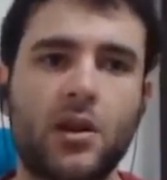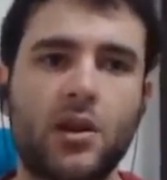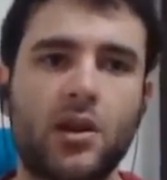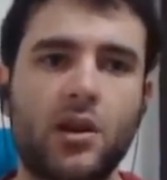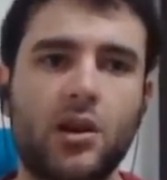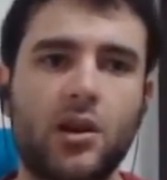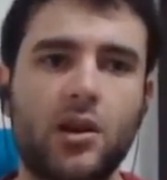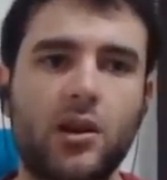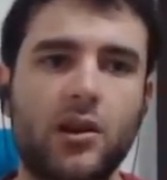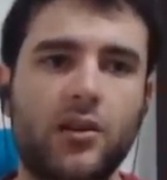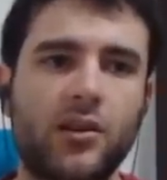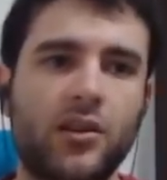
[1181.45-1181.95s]

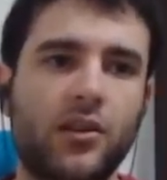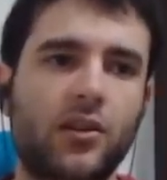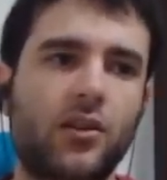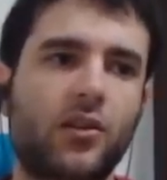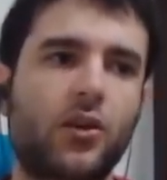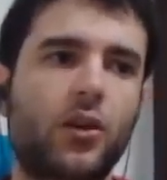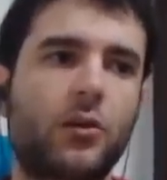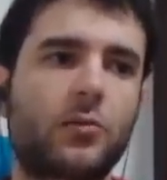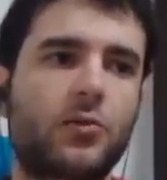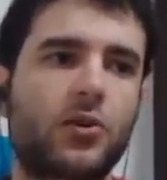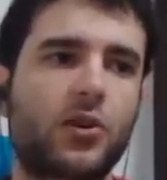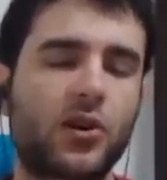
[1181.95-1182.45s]
then the
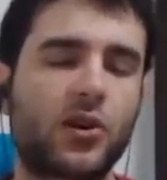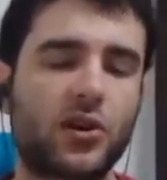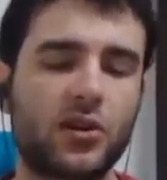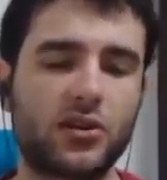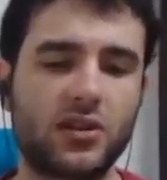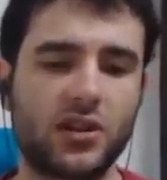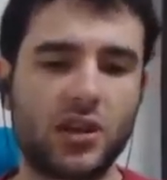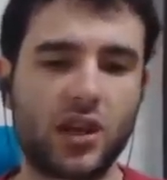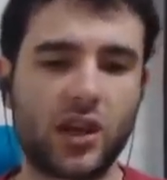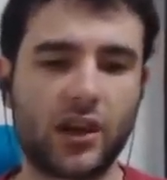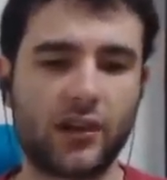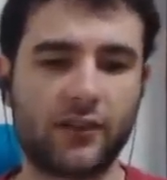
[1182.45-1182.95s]

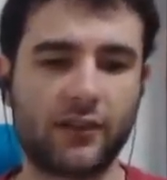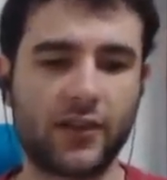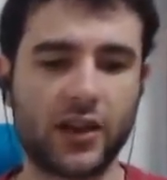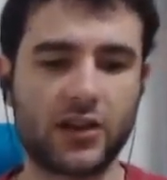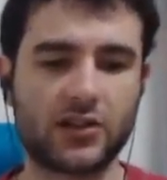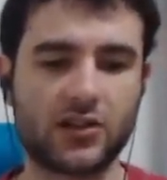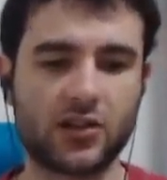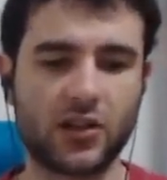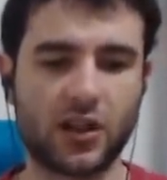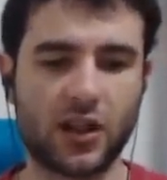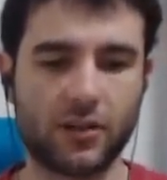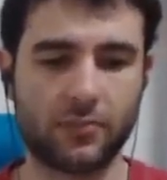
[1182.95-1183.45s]
cryptocurrency kind of allows
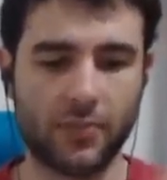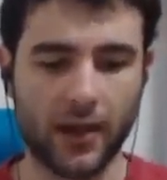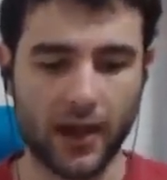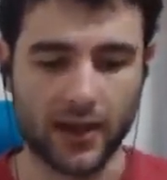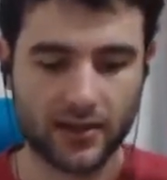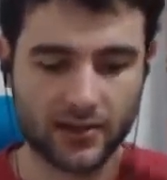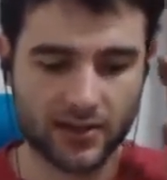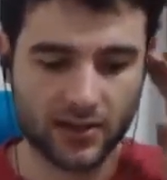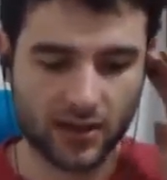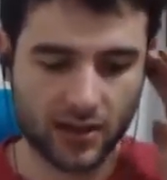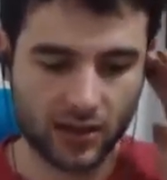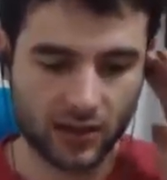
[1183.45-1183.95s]
you to get
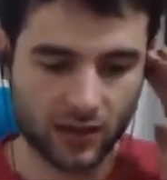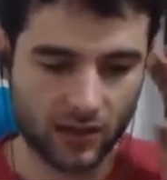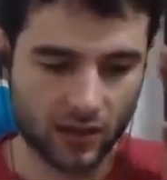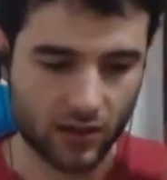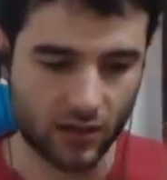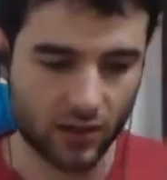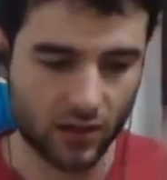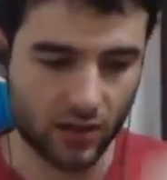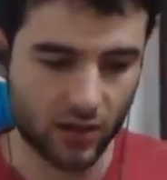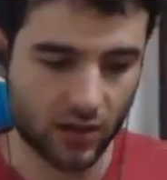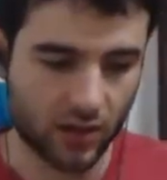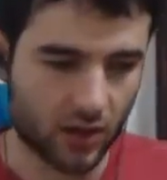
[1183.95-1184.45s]
past it.
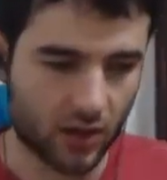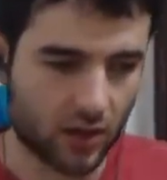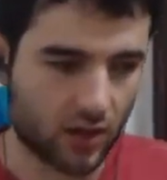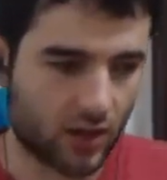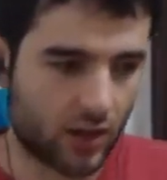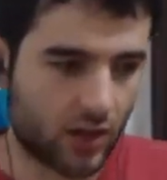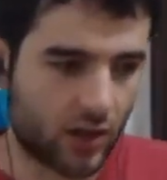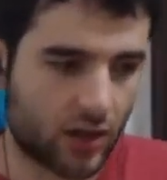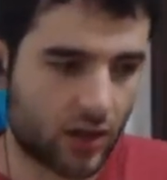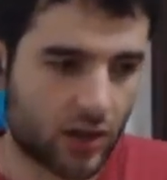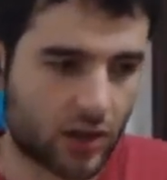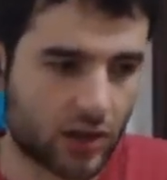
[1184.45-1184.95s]

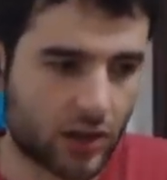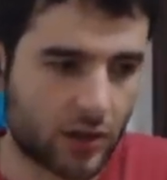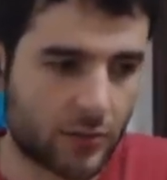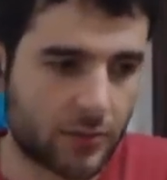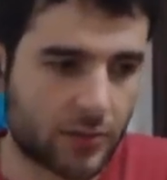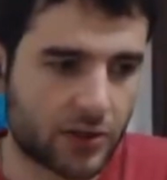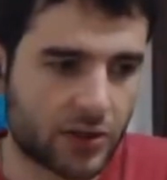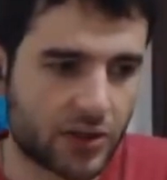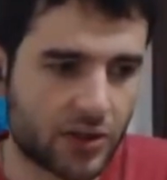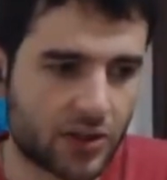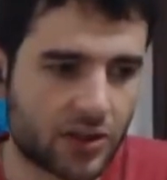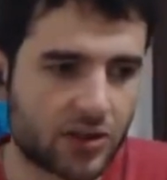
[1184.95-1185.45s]
But
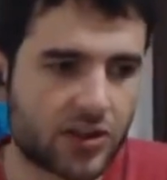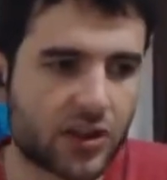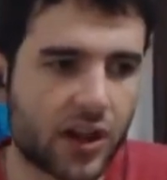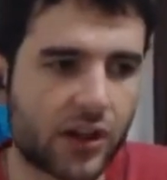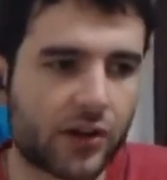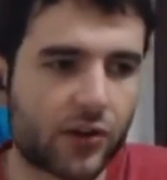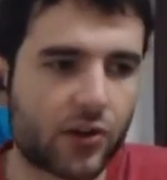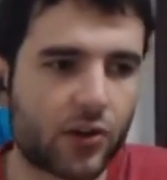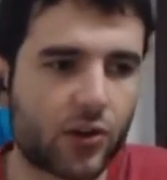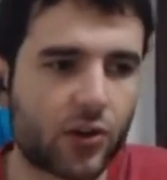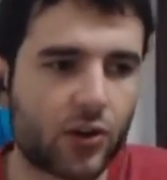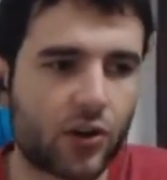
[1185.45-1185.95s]
just in
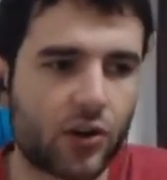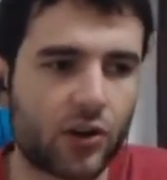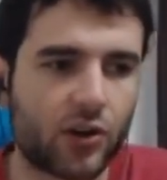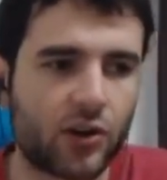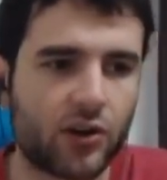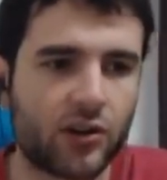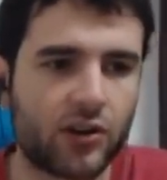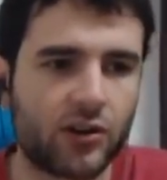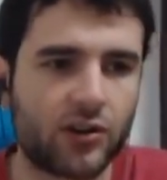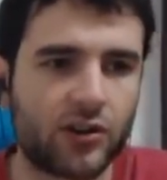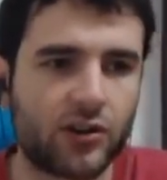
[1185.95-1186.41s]
general,